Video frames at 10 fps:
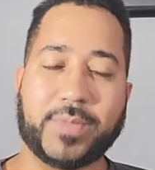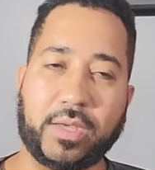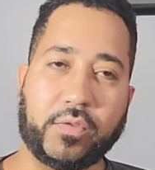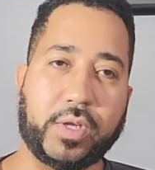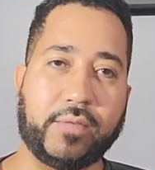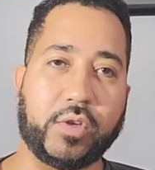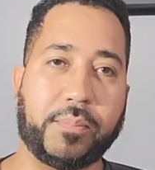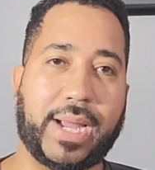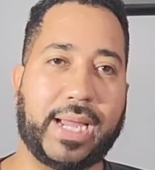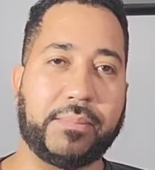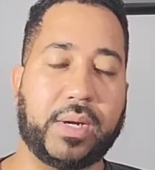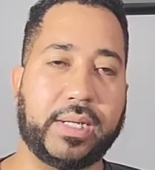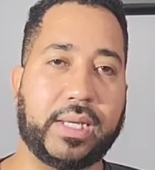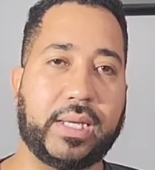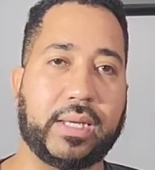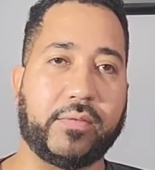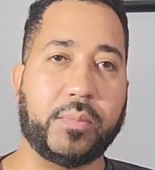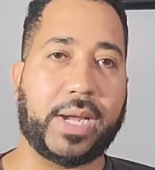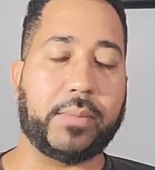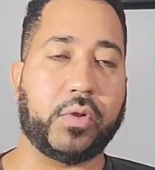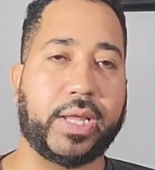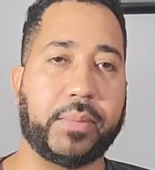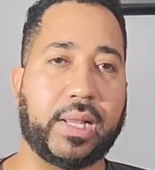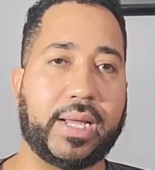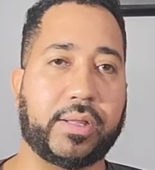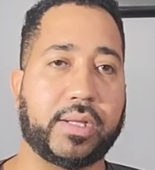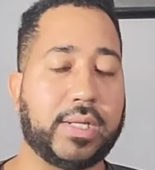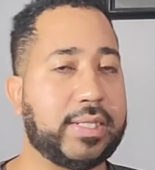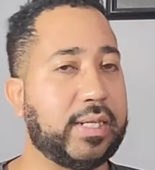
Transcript: If, if you're buying money, if you're buying them on MLS,